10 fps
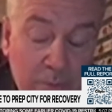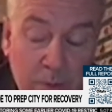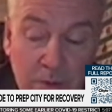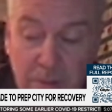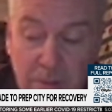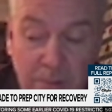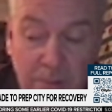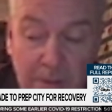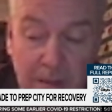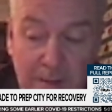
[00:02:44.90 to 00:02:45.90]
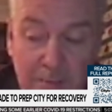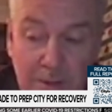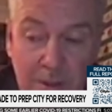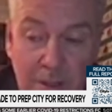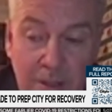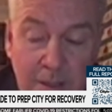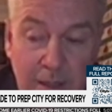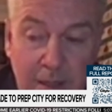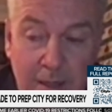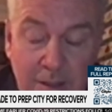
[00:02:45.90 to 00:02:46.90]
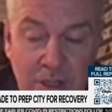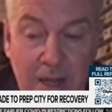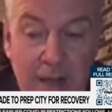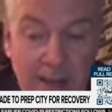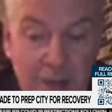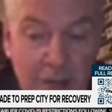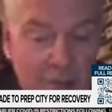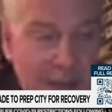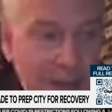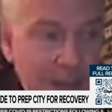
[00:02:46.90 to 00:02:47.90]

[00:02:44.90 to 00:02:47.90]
how to support the people that have been Uh, challenged